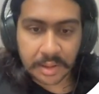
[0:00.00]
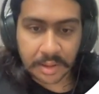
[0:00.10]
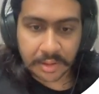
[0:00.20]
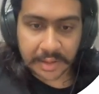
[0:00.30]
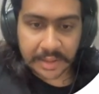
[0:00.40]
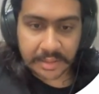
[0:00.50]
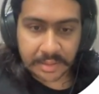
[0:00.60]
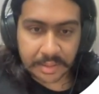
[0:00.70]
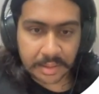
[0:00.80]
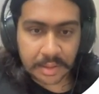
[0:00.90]
Alright,
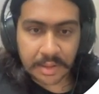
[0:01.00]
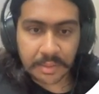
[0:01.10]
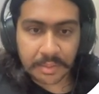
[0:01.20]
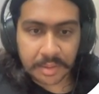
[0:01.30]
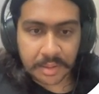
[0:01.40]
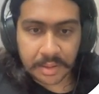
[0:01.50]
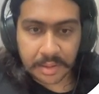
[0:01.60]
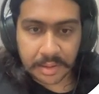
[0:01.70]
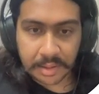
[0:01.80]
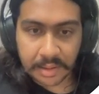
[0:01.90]

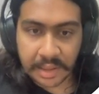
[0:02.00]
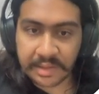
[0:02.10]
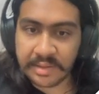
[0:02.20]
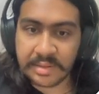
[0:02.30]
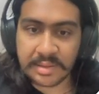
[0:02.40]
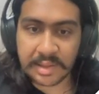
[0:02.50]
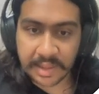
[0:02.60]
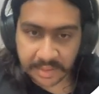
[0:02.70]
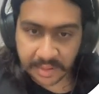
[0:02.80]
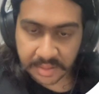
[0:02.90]
it is
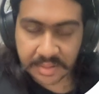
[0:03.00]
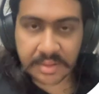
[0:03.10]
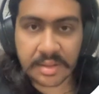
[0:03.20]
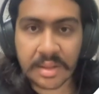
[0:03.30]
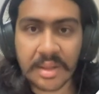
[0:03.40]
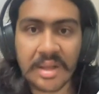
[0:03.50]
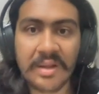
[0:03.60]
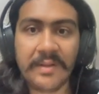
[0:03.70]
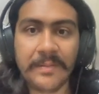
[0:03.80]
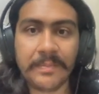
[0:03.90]
like this.
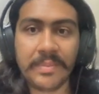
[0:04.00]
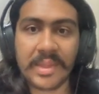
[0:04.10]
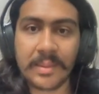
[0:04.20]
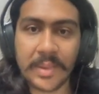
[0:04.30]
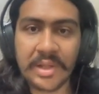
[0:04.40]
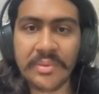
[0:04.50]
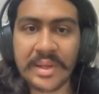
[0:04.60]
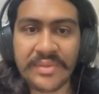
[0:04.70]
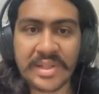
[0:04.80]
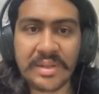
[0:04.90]
But the
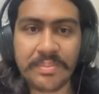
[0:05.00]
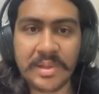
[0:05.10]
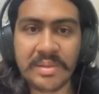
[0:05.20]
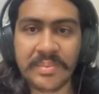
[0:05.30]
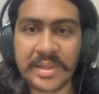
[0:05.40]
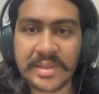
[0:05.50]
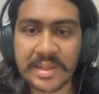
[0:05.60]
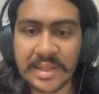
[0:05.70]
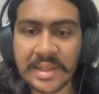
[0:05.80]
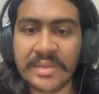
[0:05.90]
wave shaper
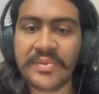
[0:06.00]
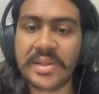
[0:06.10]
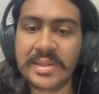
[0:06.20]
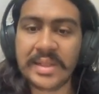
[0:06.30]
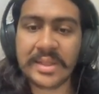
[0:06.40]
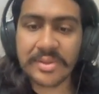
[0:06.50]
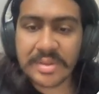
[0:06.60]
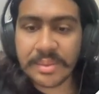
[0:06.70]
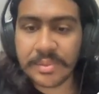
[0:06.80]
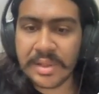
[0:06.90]
basically converts it into
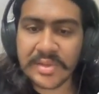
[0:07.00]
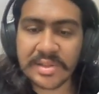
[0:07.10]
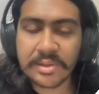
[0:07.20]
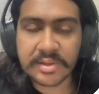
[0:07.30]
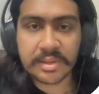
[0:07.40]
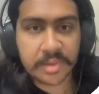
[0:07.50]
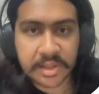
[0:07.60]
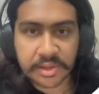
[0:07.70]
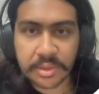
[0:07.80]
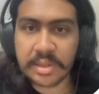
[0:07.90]
something which looks
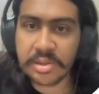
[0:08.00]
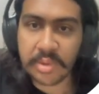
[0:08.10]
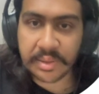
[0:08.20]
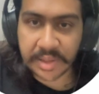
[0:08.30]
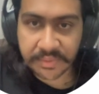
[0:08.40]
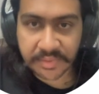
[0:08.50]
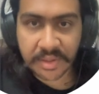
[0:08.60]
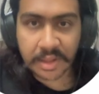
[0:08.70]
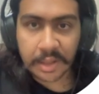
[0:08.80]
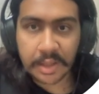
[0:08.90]
similar to a square wave.
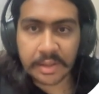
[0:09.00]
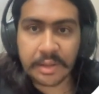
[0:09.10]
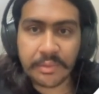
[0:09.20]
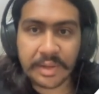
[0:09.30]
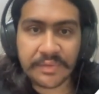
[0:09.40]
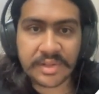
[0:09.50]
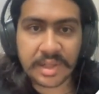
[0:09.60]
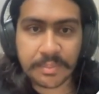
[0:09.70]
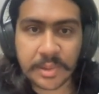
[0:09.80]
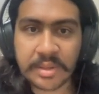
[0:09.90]
The wave
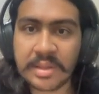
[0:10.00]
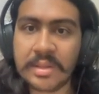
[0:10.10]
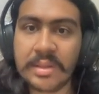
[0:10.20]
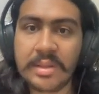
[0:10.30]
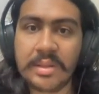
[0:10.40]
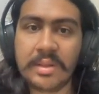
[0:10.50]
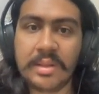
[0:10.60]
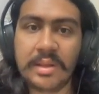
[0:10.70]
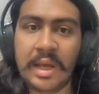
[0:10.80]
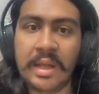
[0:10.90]
shaper
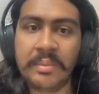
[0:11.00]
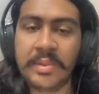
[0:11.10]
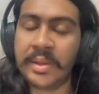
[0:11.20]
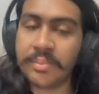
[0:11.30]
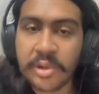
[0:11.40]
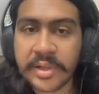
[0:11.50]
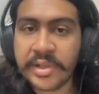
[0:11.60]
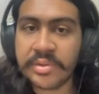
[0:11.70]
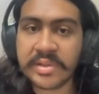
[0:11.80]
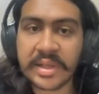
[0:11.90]
can be employed
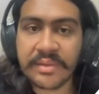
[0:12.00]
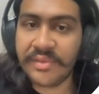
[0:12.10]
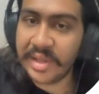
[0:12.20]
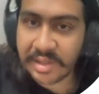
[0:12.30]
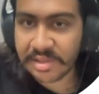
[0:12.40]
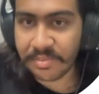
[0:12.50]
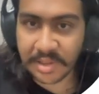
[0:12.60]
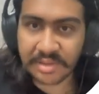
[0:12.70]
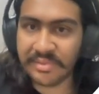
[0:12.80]
using various means.